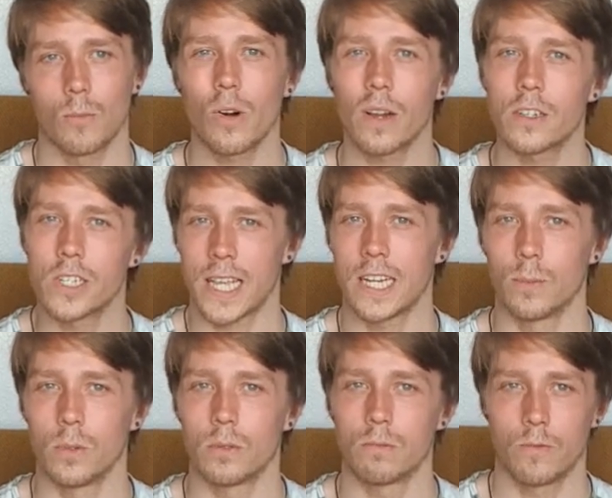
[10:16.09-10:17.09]
more
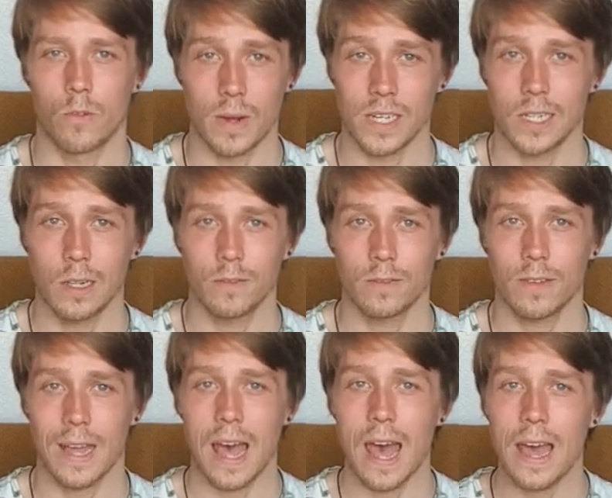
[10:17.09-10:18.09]
understandable for
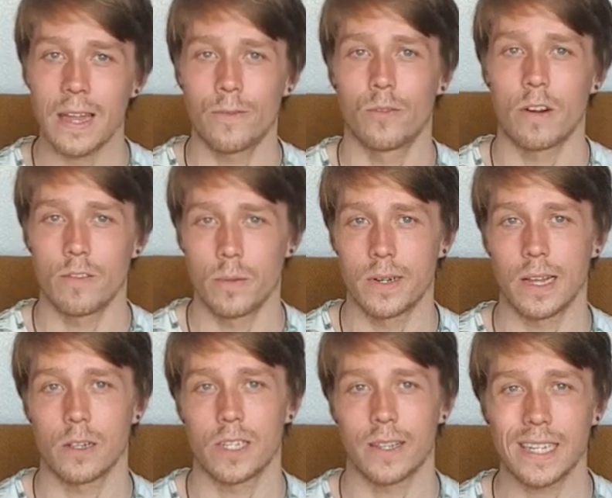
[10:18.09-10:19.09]
myself and for everybody else.